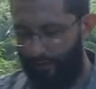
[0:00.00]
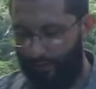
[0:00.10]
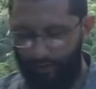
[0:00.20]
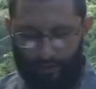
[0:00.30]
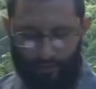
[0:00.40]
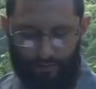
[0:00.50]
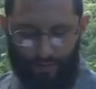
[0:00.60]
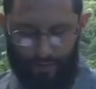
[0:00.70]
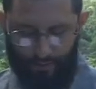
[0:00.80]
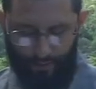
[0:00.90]
It's a good little
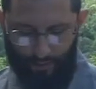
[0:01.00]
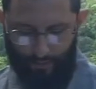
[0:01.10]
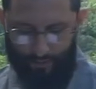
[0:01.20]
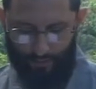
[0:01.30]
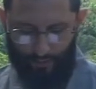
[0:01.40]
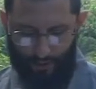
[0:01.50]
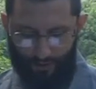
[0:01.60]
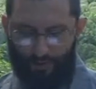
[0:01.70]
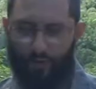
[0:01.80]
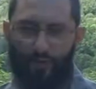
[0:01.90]
thing to do every once in a
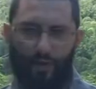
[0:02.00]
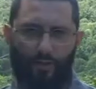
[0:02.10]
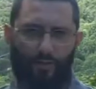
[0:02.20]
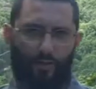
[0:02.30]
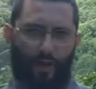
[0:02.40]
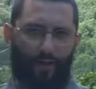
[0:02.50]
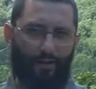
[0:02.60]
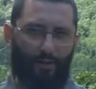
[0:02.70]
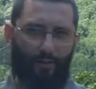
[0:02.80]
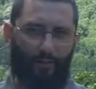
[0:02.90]
while, is just check your
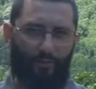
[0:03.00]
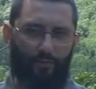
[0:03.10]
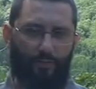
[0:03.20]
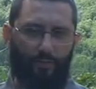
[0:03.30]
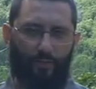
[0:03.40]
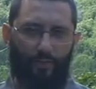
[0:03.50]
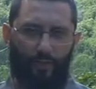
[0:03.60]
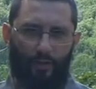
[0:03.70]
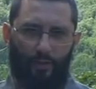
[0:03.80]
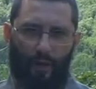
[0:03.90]
charity level.
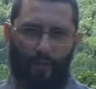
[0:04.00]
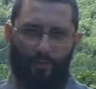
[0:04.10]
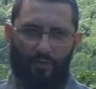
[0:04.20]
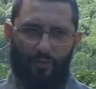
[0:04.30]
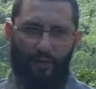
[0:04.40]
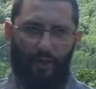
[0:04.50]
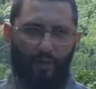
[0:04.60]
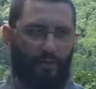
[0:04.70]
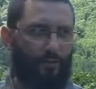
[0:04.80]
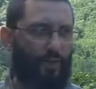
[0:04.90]
How much
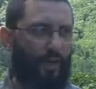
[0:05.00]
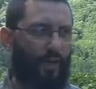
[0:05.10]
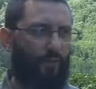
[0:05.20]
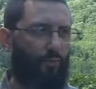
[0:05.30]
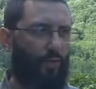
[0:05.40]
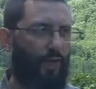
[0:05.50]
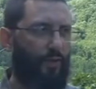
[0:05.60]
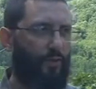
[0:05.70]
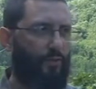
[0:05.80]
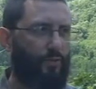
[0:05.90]
charity do you have? Why
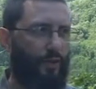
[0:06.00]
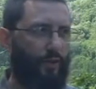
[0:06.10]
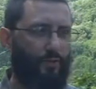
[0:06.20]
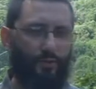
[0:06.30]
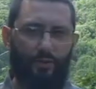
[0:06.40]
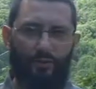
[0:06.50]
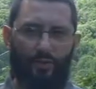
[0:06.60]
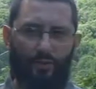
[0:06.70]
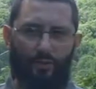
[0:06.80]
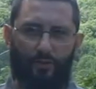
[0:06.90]
are you trying to serve
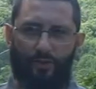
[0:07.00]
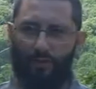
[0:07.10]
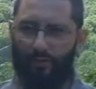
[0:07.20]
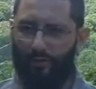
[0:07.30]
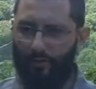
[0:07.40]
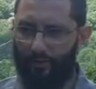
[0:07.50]
Jesus Christ?